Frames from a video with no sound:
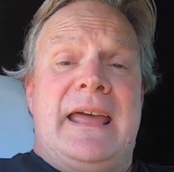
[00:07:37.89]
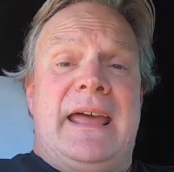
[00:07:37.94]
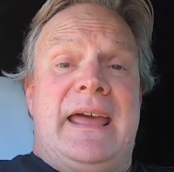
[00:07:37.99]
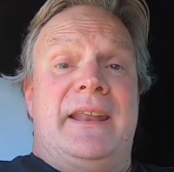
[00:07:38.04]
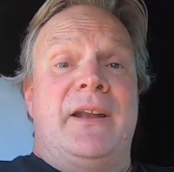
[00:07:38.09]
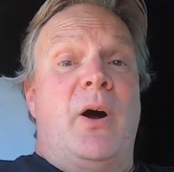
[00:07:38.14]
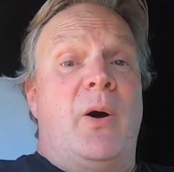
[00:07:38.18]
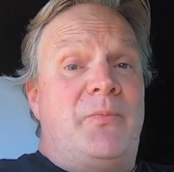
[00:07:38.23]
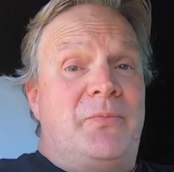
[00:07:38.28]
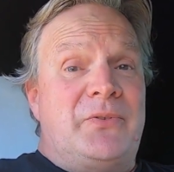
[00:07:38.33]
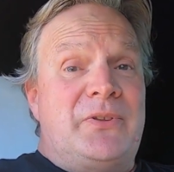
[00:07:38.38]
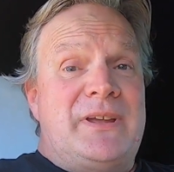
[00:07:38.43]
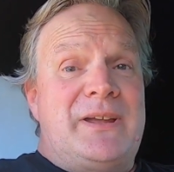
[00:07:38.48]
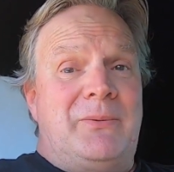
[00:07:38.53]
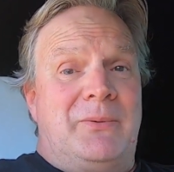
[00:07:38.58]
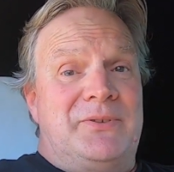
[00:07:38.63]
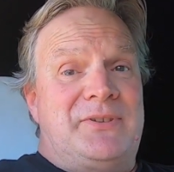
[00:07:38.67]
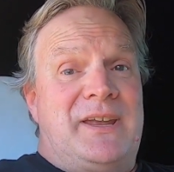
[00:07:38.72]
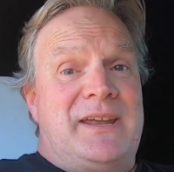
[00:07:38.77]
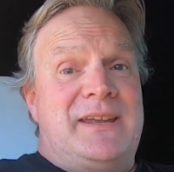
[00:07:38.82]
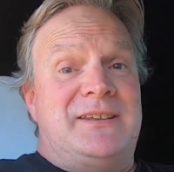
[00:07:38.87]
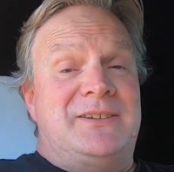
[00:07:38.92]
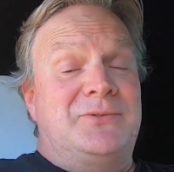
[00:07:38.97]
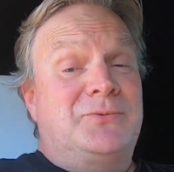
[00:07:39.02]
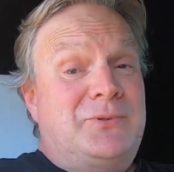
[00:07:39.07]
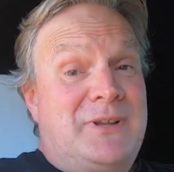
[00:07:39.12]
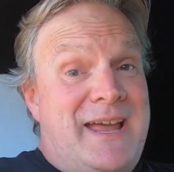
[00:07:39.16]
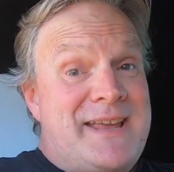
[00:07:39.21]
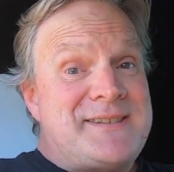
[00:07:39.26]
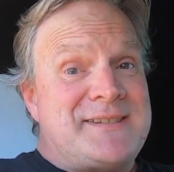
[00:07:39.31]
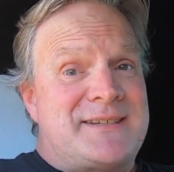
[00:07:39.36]
And hopefully it will take you
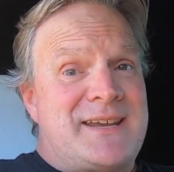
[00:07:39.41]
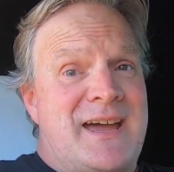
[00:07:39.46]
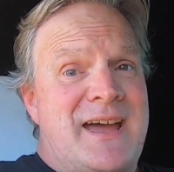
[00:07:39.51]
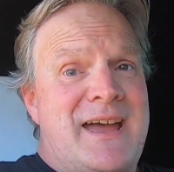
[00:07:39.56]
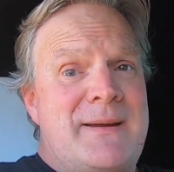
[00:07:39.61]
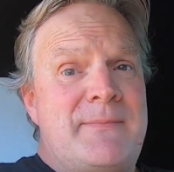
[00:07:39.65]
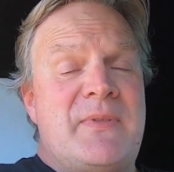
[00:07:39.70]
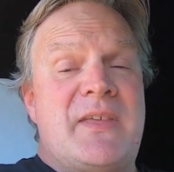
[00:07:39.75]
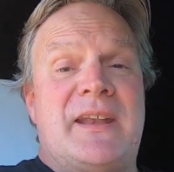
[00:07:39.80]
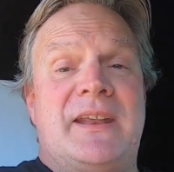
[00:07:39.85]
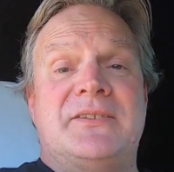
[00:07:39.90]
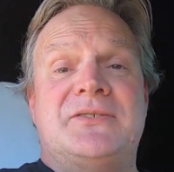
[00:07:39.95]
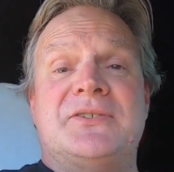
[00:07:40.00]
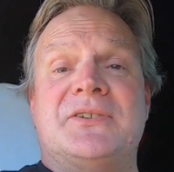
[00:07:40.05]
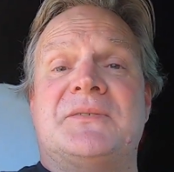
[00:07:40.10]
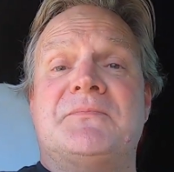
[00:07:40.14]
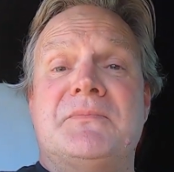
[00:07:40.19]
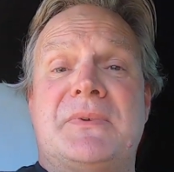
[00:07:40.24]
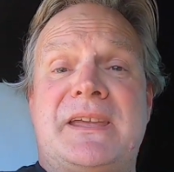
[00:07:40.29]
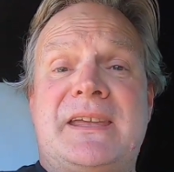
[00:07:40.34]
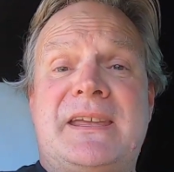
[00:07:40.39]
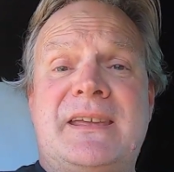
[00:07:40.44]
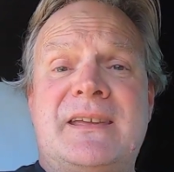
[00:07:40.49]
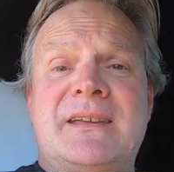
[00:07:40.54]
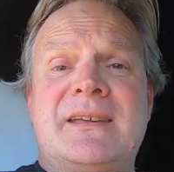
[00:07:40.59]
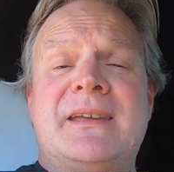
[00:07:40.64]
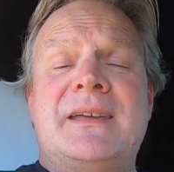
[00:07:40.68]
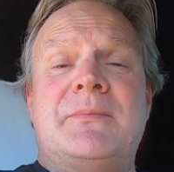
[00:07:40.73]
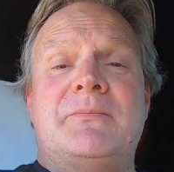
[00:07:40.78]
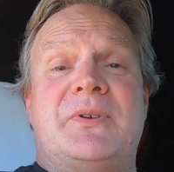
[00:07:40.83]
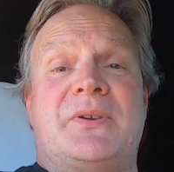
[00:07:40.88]
less time than it took me
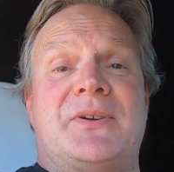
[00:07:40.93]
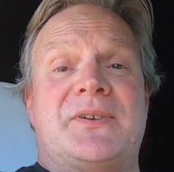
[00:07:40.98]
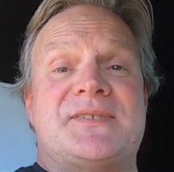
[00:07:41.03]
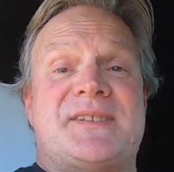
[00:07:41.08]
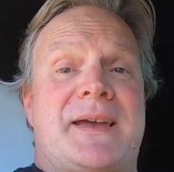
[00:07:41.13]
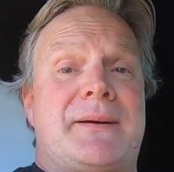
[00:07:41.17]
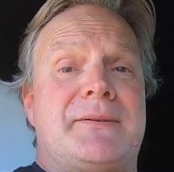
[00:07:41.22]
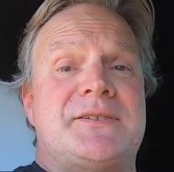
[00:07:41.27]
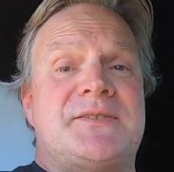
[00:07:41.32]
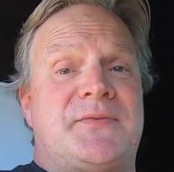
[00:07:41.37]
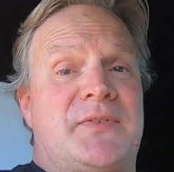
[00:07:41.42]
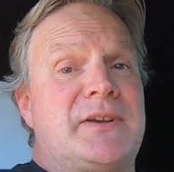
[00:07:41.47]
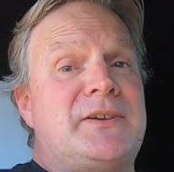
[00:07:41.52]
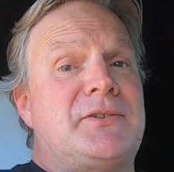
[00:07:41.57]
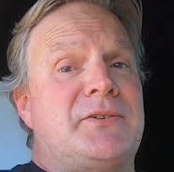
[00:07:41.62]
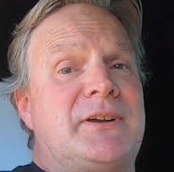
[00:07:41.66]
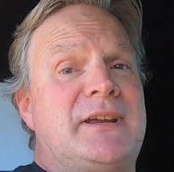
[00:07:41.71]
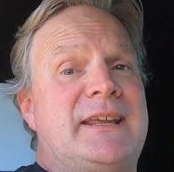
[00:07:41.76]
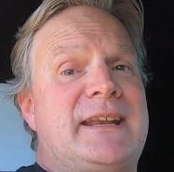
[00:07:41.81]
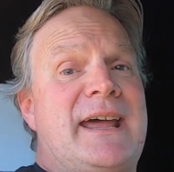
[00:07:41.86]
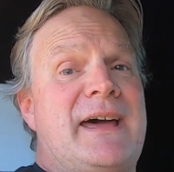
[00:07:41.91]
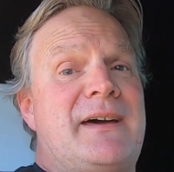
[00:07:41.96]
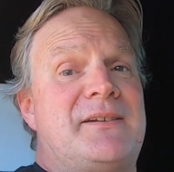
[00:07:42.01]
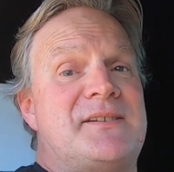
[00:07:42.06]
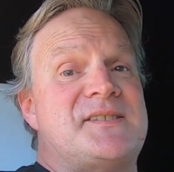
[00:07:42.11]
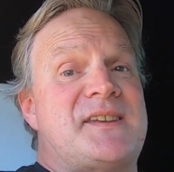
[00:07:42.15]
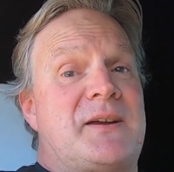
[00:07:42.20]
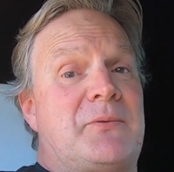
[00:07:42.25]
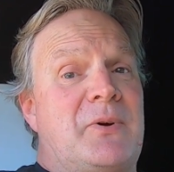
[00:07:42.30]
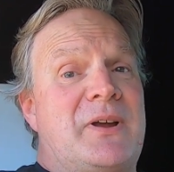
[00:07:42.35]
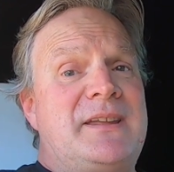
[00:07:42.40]
because I was figuring it out
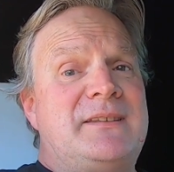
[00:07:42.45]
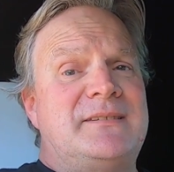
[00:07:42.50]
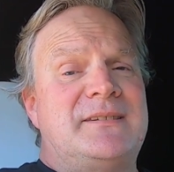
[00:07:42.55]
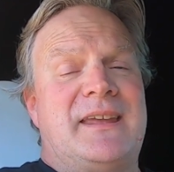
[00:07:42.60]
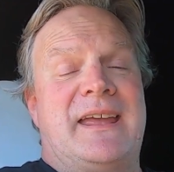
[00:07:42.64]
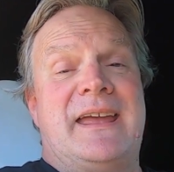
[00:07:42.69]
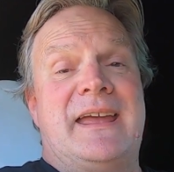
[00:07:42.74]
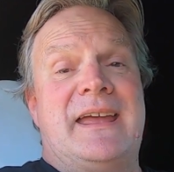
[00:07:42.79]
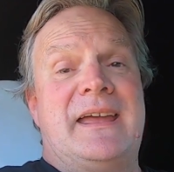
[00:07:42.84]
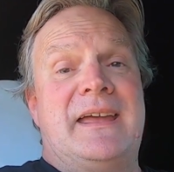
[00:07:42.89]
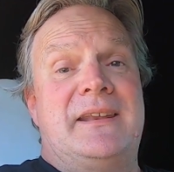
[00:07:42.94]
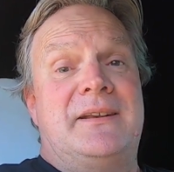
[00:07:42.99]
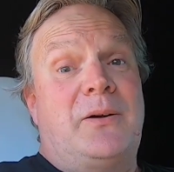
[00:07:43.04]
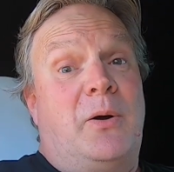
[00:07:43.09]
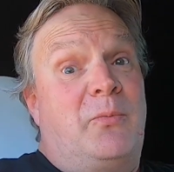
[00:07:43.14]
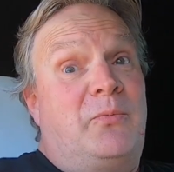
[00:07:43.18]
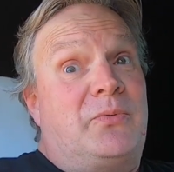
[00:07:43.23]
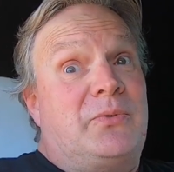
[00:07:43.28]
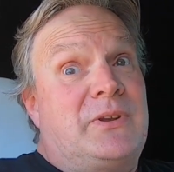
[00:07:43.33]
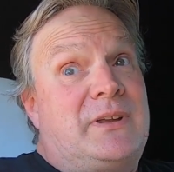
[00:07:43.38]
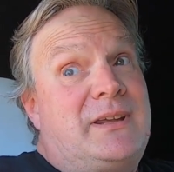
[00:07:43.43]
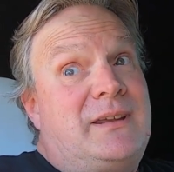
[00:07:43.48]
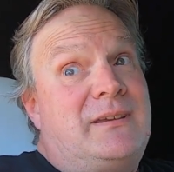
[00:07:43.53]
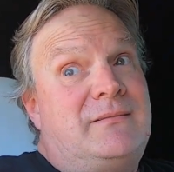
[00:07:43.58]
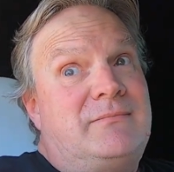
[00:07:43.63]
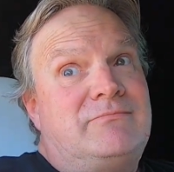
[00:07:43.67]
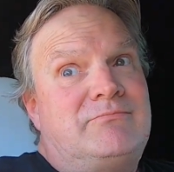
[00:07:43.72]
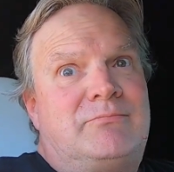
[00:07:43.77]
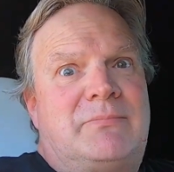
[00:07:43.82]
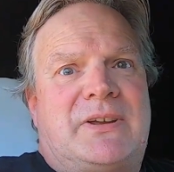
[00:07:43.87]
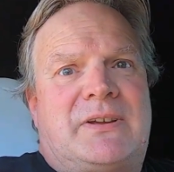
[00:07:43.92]
as I went and hopefully
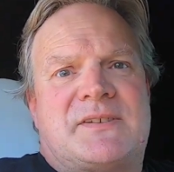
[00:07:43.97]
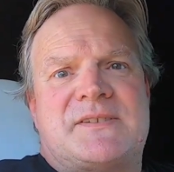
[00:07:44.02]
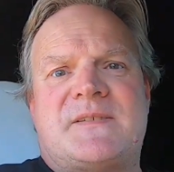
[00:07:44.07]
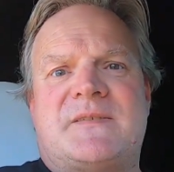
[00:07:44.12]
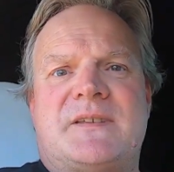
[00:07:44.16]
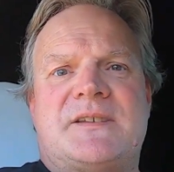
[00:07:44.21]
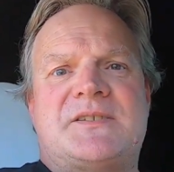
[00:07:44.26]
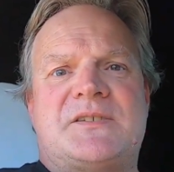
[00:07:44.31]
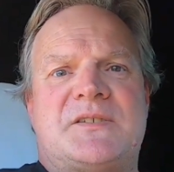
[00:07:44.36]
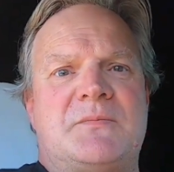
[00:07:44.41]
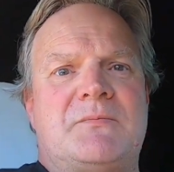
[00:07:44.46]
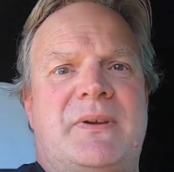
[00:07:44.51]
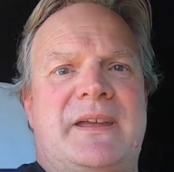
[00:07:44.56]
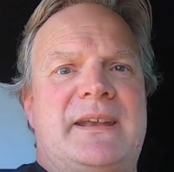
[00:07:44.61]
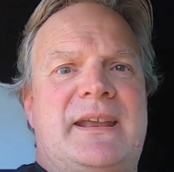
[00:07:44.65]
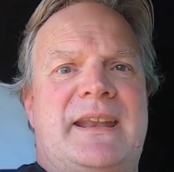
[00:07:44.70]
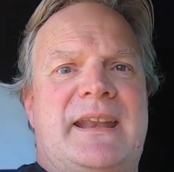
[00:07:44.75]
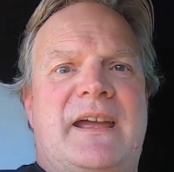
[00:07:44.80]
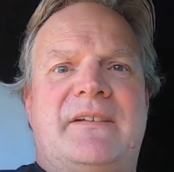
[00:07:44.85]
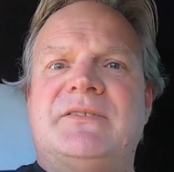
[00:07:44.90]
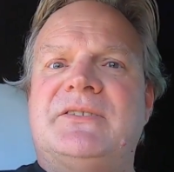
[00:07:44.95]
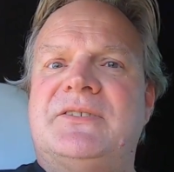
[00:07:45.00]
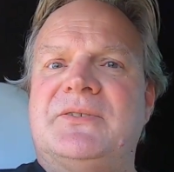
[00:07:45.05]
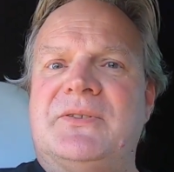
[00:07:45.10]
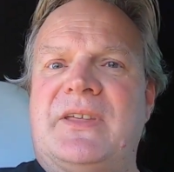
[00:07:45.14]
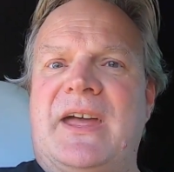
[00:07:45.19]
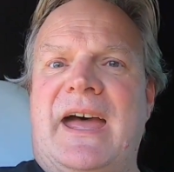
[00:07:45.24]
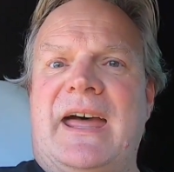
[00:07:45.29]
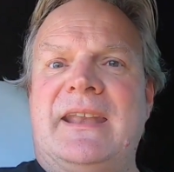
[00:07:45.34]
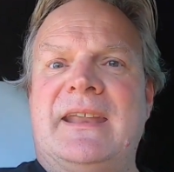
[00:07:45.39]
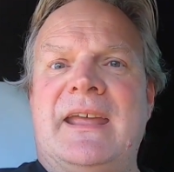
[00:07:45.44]
because of this you may not have to do
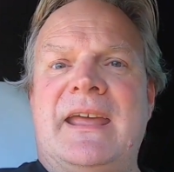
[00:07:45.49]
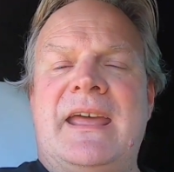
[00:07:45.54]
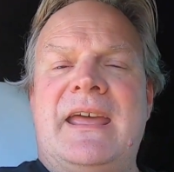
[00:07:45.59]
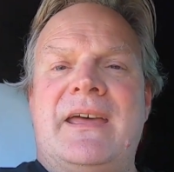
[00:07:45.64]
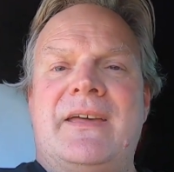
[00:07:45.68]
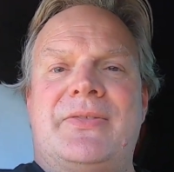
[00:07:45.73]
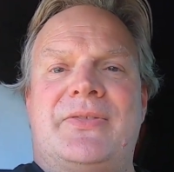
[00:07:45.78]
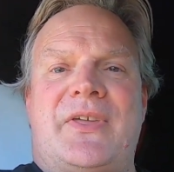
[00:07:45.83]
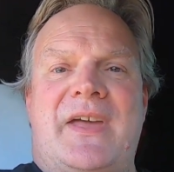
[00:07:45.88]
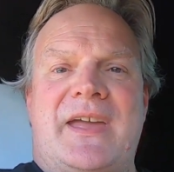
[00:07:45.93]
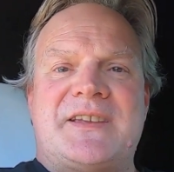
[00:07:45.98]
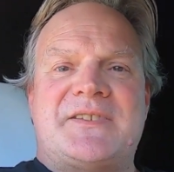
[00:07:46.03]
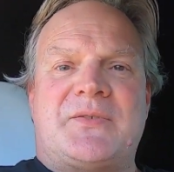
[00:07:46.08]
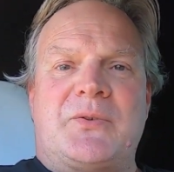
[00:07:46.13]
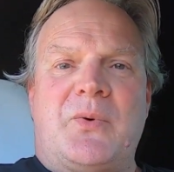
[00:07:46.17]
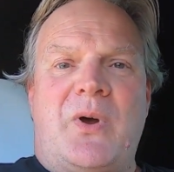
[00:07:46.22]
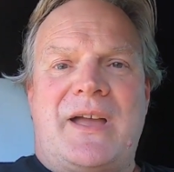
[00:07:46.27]
that. Thanks for